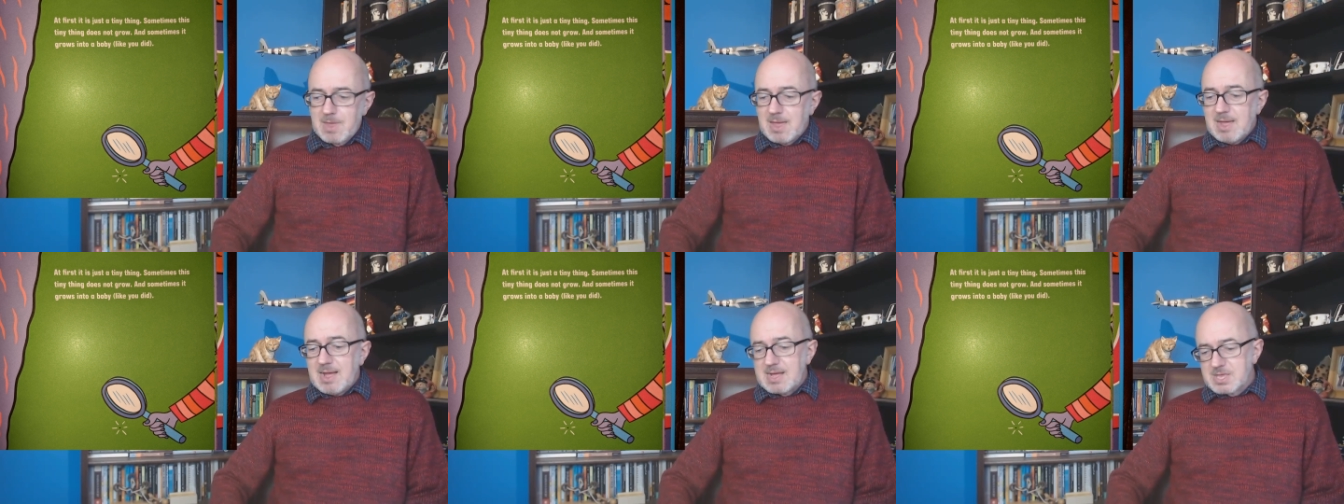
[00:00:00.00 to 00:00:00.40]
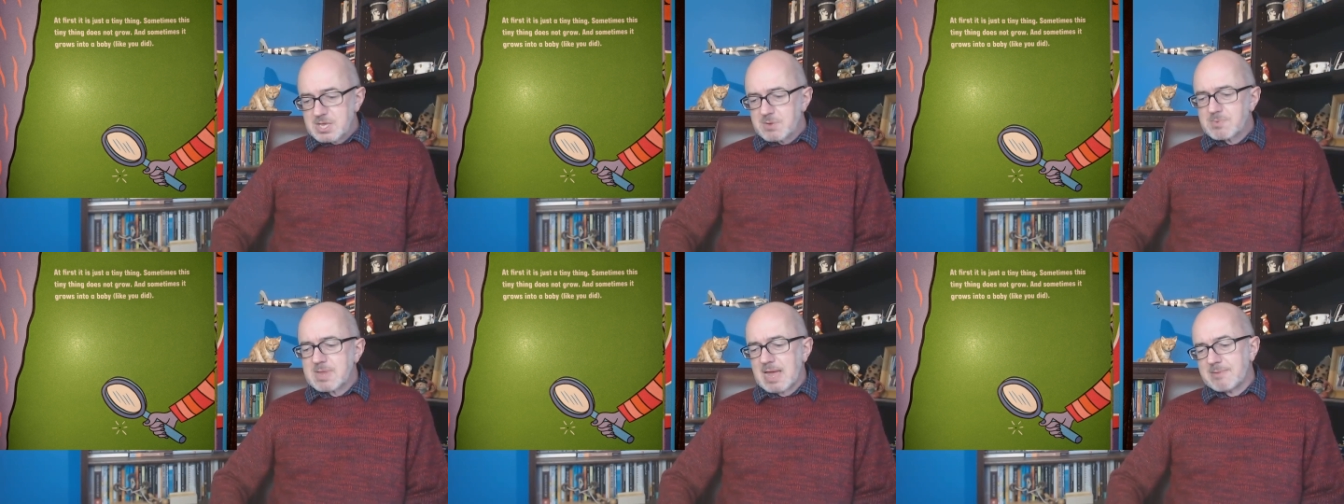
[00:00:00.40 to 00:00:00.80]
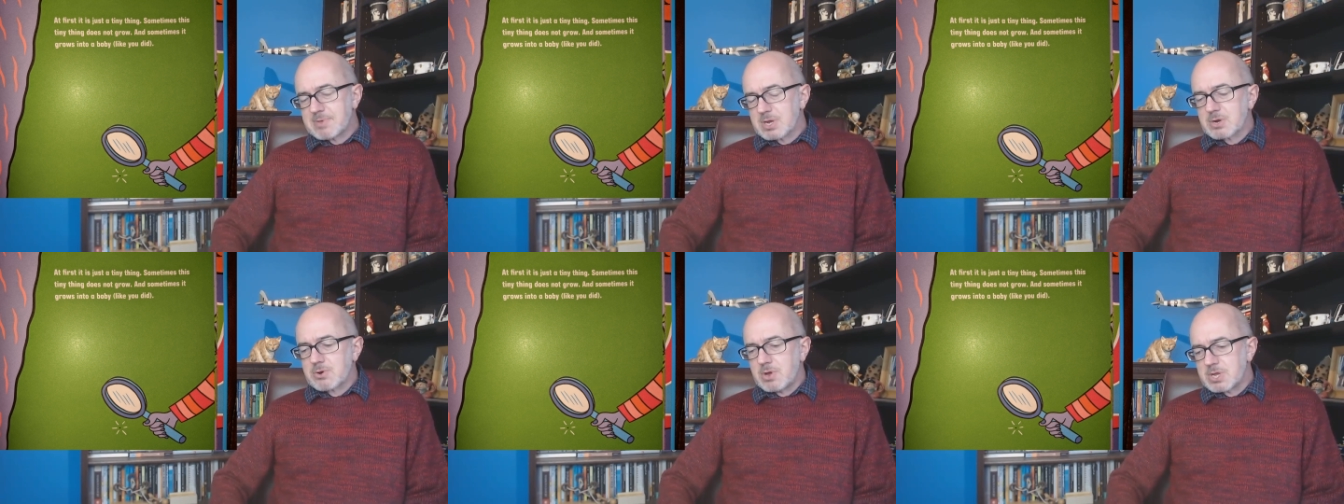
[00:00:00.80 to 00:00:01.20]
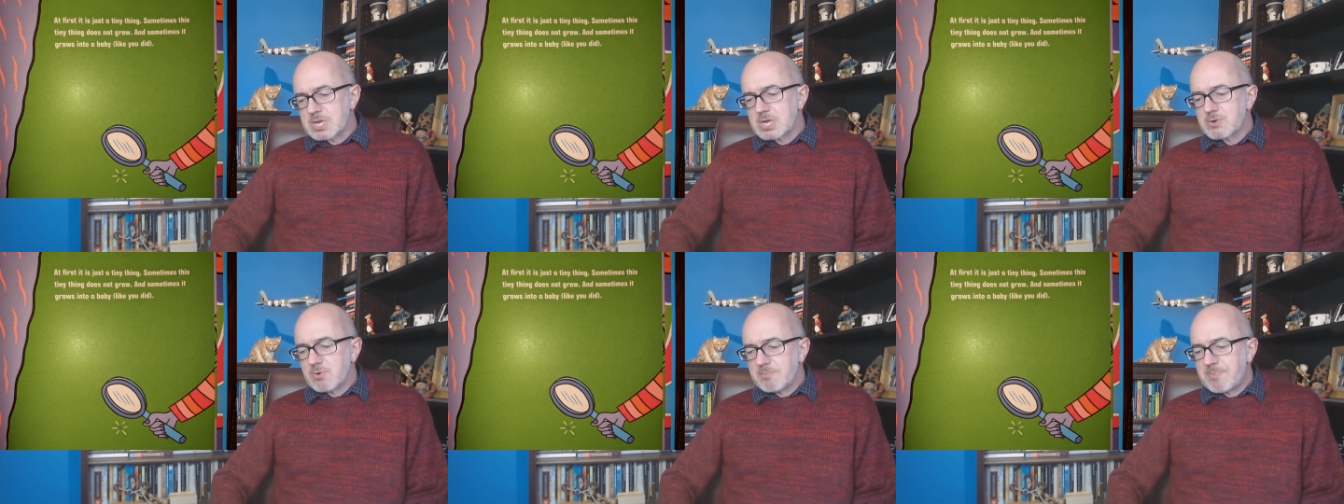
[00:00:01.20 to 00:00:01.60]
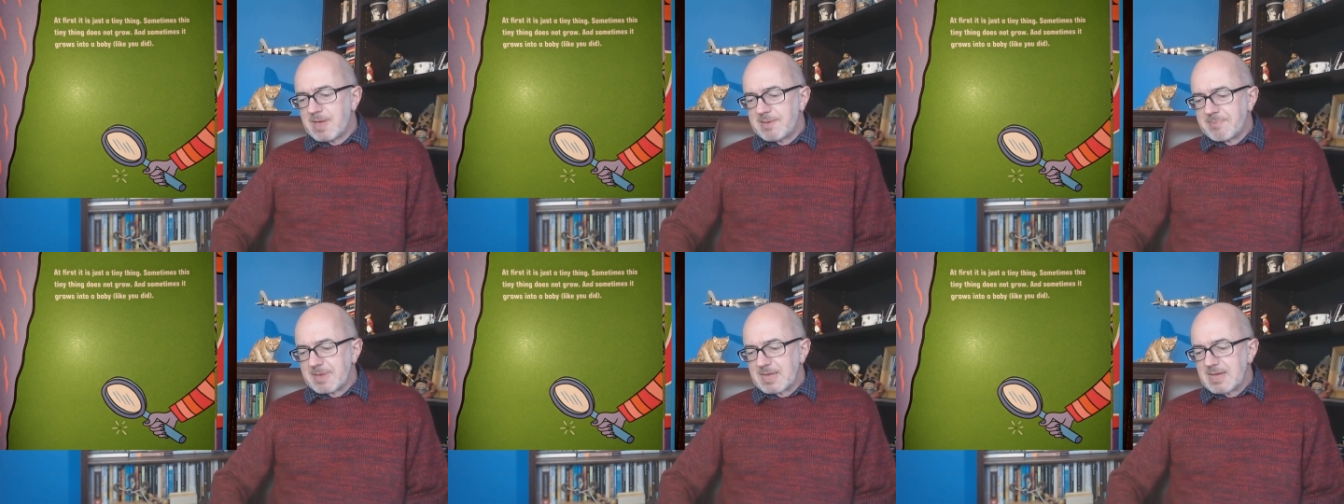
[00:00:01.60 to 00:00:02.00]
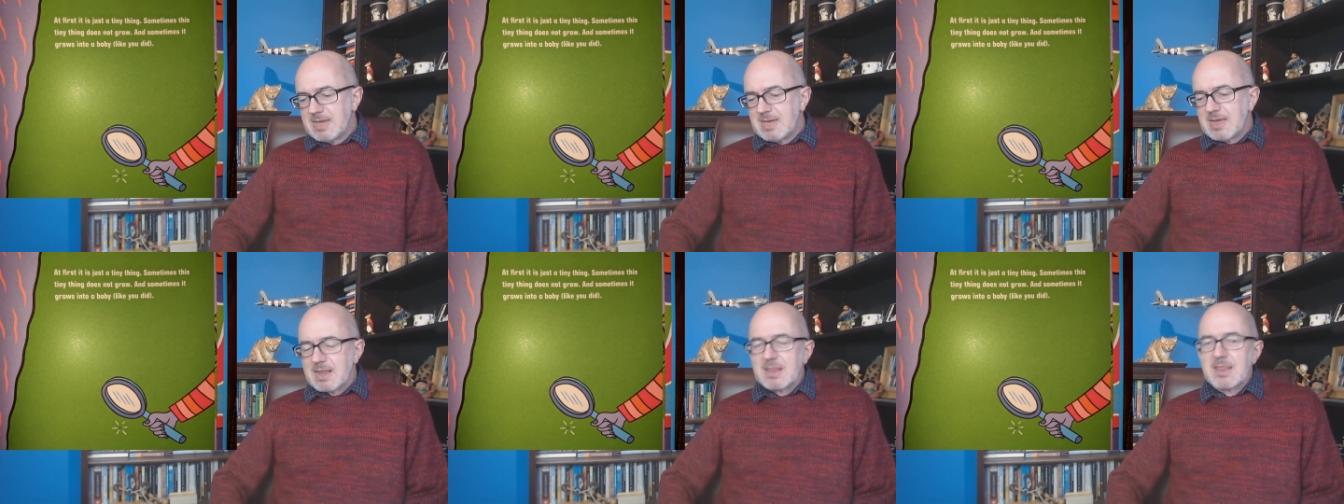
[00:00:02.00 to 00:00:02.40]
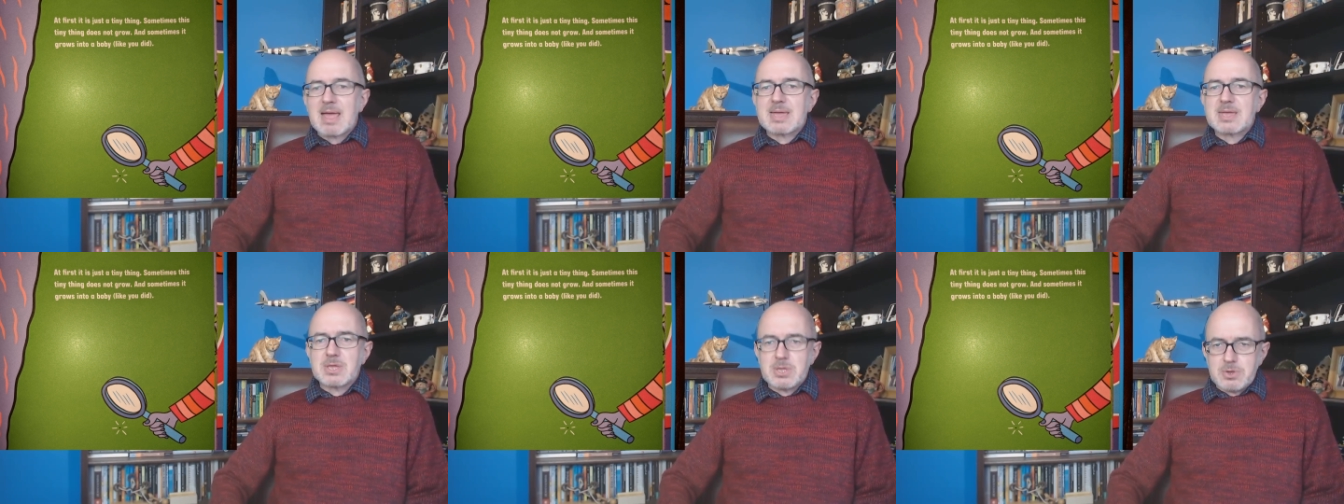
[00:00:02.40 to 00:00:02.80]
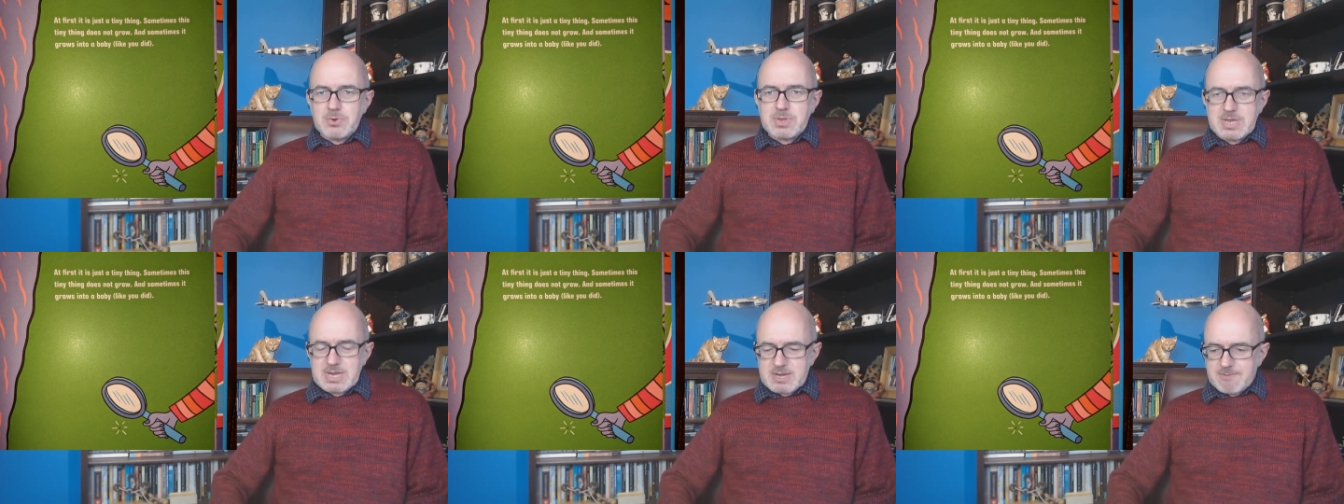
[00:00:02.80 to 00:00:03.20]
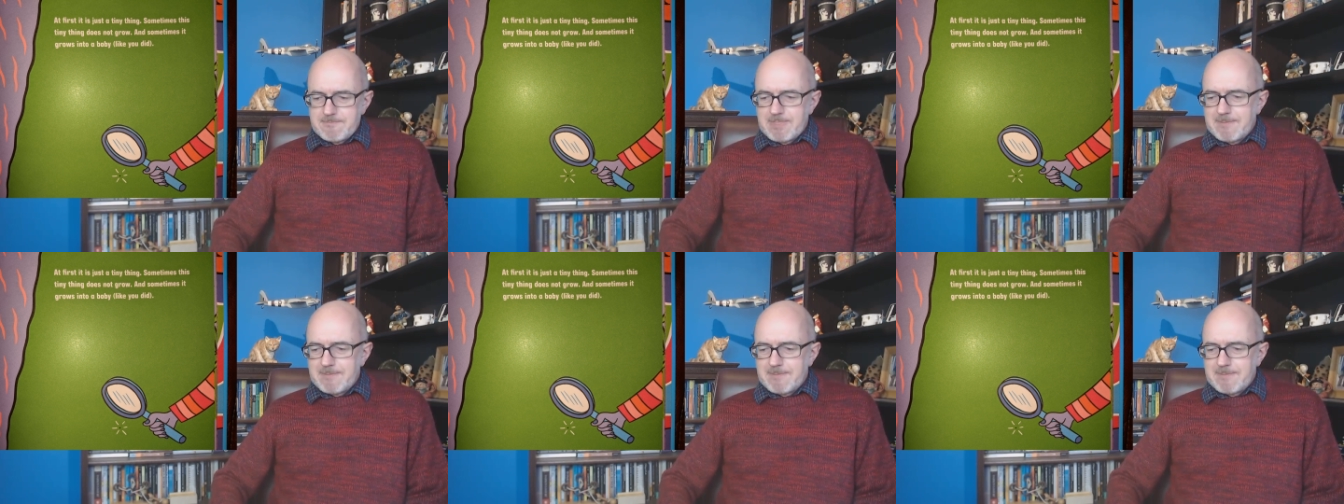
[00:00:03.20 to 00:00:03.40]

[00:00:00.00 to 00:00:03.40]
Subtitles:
And sometimes it grows into a baby, like you did.